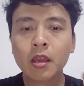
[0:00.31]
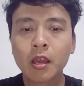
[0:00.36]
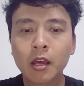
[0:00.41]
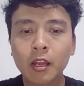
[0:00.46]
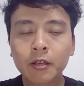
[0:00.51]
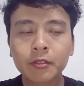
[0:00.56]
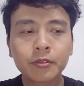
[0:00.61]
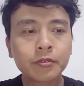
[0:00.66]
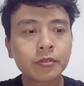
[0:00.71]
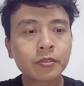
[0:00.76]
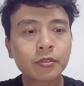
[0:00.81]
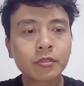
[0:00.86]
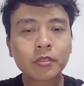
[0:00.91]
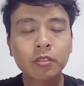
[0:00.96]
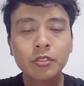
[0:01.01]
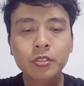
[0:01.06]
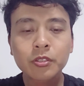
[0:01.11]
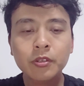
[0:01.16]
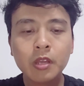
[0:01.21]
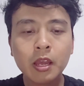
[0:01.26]
Hello,
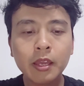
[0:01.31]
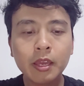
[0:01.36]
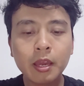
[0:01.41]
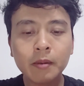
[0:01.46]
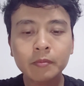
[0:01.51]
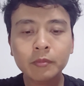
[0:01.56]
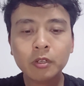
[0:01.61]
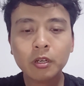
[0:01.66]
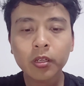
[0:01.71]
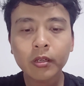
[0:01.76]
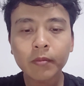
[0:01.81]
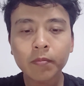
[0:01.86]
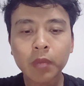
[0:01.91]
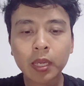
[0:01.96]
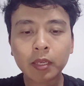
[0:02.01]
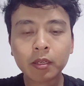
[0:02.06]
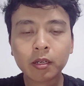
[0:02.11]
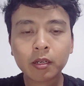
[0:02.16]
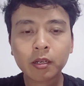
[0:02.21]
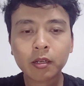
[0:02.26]
today I'm gonna
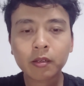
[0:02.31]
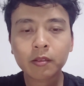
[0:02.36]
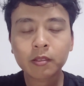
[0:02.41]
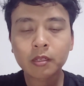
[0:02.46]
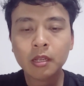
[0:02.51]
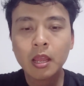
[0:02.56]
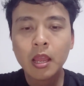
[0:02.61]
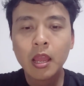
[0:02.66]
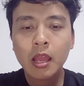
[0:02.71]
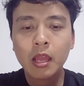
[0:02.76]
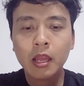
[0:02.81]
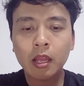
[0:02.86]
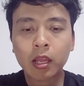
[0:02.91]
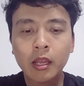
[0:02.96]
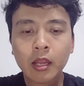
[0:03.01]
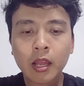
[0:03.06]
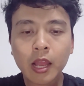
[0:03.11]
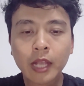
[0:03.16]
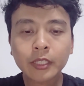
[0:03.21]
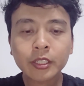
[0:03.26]
make a
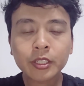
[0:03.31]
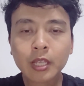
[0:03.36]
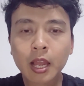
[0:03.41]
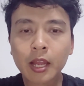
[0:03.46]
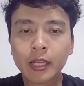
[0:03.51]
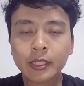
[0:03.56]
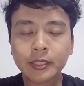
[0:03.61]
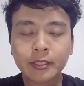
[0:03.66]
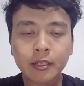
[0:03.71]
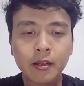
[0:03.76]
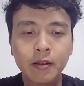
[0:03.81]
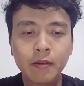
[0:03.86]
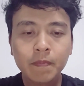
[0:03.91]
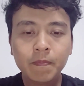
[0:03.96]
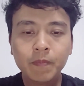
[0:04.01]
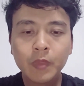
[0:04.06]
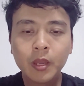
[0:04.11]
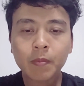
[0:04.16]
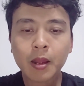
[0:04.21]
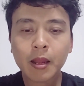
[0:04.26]
exercise
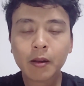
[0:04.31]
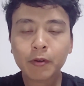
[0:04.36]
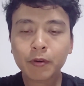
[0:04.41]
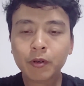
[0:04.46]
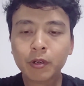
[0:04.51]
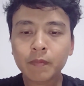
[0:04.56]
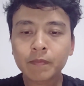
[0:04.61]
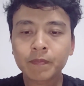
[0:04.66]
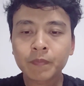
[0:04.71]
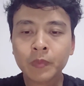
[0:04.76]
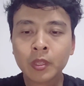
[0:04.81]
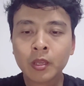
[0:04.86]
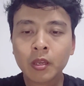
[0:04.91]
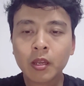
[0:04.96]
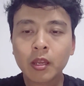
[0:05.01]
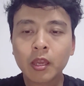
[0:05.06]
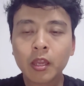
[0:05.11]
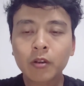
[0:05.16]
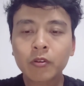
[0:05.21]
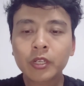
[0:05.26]
about
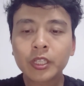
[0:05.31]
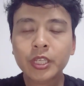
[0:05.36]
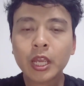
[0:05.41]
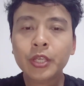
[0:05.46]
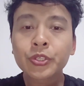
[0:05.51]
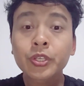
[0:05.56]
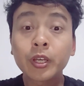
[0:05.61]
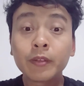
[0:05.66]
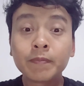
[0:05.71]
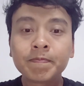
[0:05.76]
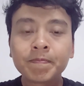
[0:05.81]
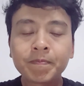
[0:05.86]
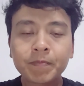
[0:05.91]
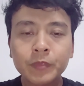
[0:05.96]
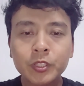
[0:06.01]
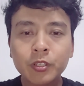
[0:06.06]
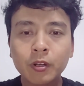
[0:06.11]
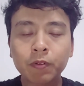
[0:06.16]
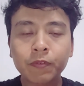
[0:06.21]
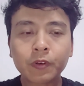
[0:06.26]
equalization.
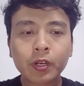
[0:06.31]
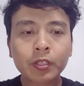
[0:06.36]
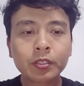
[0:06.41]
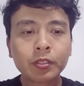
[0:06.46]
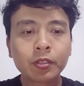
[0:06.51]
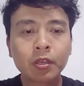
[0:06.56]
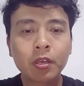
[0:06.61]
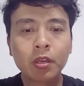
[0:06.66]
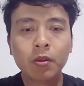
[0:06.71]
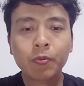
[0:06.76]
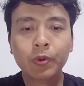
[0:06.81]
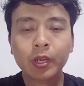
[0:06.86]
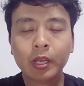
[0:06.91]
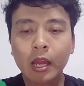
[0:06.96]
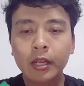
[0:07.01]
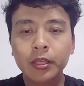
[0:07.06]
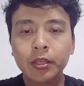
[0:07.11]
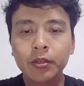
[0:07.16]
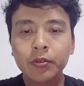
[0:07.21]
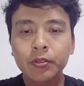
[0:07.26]
So first we
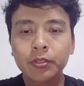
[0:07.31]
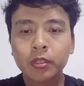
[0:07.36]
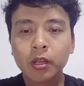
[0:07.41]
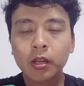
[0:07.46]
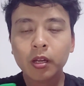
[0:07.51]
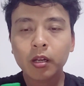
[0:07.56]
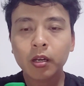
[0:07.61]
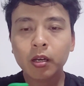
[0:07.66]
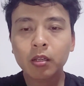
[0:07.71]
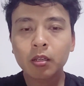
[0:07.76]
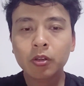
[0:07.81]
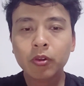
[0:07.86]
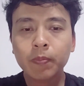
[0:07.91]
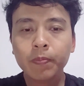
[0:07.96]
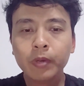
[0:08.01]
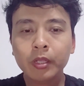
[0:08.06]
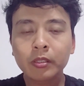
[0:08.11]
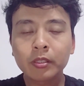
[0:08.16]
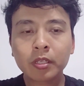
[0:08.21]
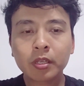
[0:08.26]
gotta use an
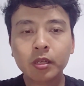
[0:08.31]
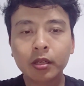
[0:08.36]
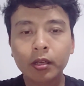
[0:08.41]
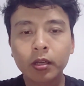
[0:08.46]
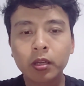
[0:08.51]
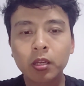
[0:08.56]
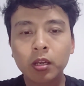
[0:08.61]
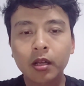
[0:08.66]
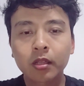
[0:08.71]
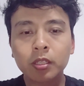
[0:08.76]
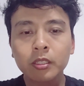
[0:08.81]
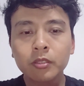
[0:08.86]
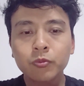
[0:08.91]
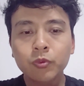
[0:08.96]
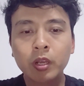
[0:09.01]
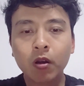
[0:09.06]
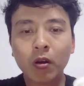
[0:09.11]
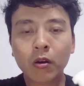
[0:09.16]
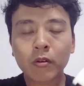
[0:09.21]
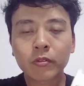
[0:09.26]
equipment. This
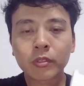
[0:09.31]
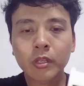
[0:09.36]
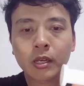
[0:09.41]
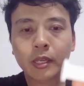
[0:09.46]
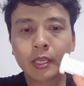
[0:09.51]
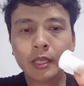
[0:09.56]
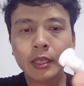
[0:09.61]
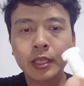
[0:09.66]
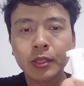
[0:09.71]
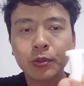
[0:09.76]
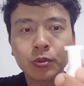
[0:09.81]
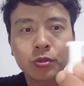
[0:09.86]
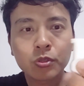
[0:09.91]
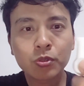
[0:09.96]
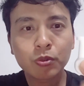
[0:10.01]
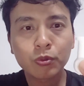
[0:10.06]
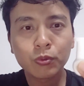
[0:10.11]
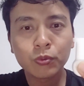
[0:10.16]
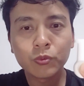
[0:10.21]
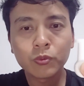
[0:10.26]
we call an EQ
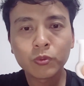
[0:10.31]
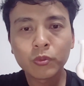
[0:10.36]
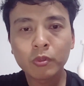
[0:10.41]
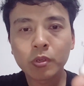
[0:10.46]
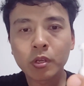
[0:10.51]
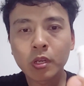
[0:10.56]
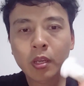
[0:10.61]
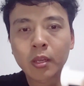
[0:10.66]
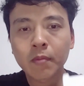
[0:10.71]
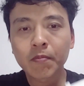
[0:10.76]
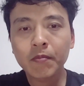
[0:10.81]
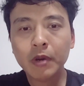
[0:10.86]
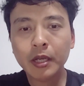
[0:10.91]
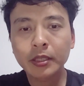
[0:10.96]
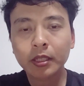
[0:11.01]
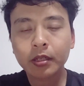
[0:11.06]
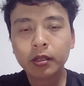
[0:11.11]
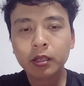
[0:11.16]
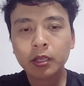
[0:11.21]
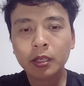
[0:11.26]
tool.
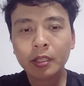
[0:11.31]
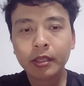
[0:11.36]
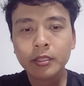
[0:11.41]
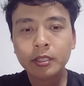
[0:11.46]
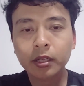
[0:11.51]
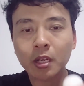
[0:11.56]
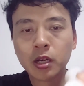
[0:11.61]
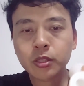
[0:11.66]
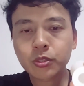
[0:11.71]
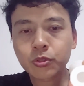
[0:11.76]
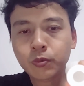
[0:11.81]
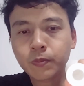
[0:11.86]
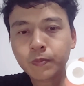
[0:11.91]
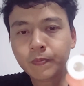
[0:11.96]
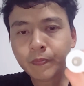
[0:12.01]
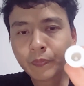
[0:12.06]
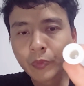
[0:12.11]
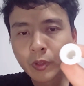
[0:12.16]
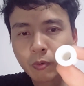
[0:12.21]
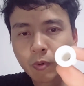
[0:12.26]
Basically this is a tube.
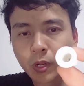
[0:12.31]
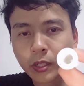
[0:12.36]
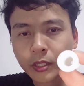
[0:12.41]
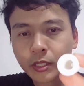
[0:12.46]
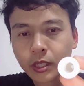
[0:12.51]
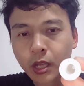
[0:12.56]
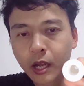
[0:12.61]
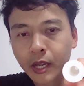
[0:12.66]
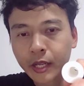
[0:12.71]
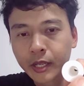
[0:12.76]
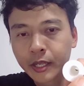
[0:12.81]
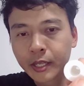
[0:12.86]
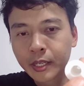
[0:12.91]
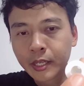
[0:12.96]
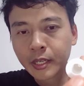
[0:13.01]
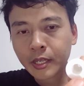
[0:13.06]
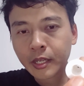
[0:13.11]
One side